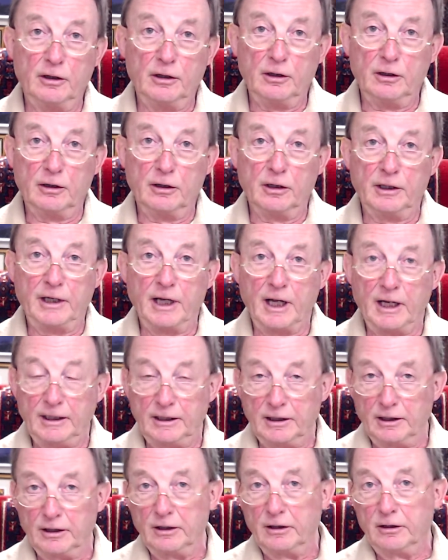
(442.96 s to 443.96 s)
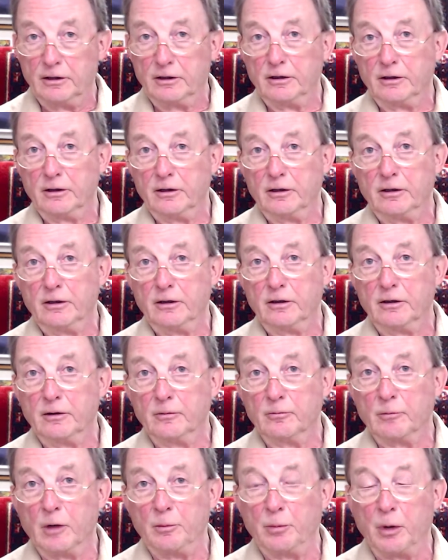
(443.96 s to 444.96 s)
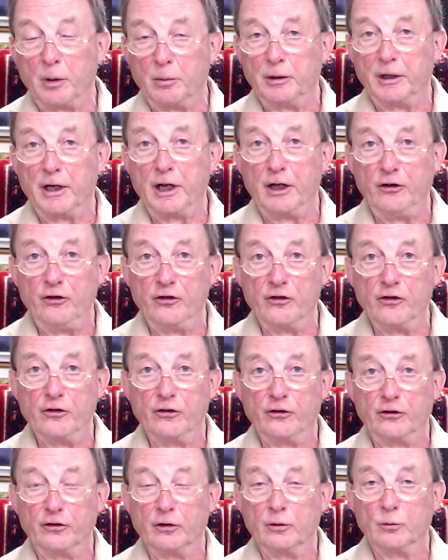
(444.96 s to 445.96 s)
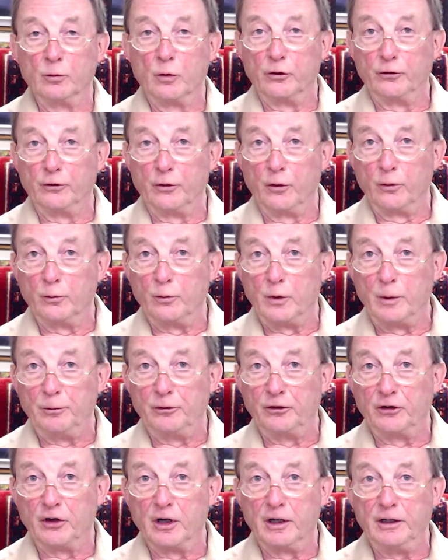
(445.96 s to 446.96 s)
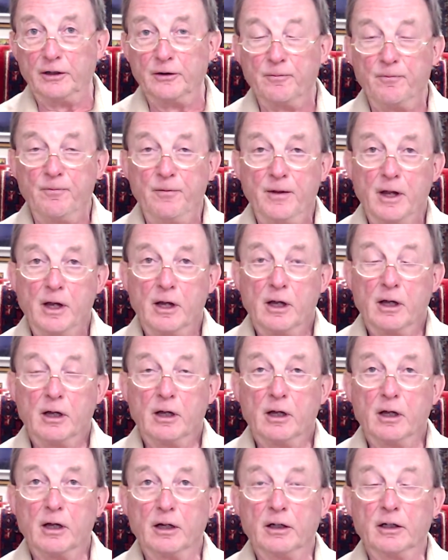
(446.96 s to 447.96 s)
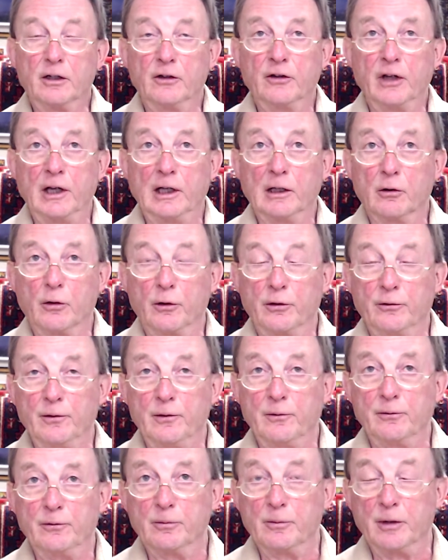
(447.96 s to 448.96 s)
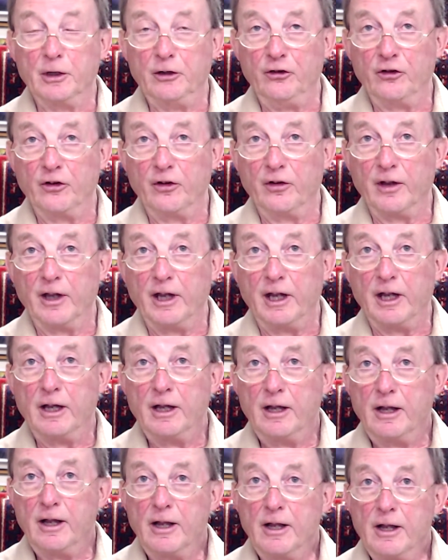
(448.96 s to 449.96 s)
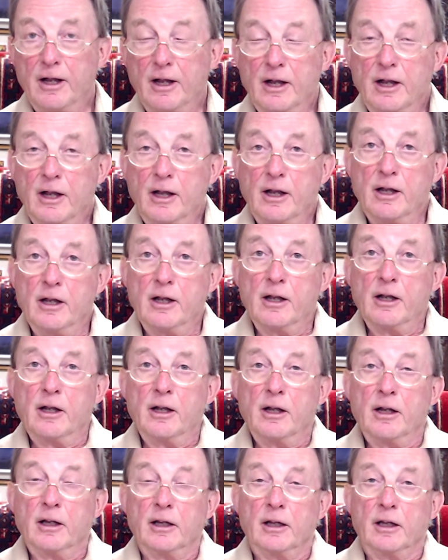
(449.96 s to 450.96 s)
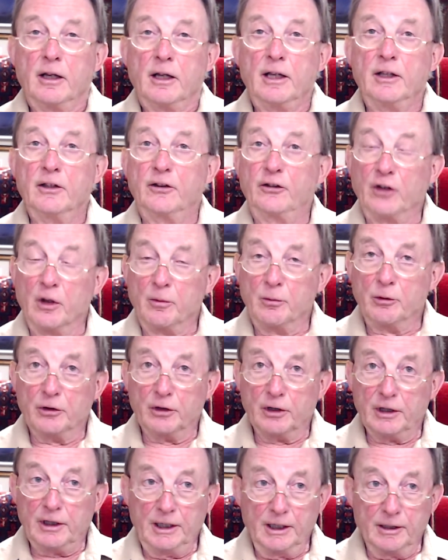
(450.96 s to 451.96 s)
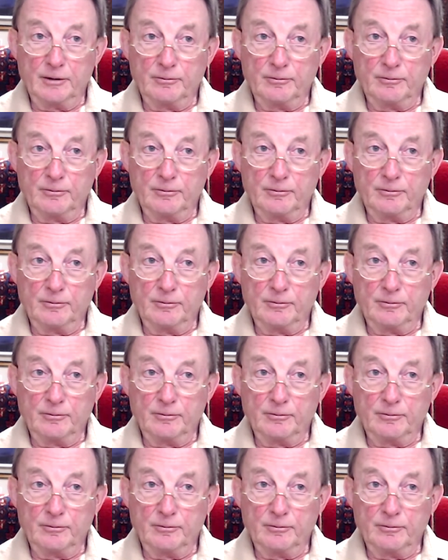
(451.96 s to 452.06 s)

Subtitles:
again, my publications and what's on the website contain a lot of information there. In summary,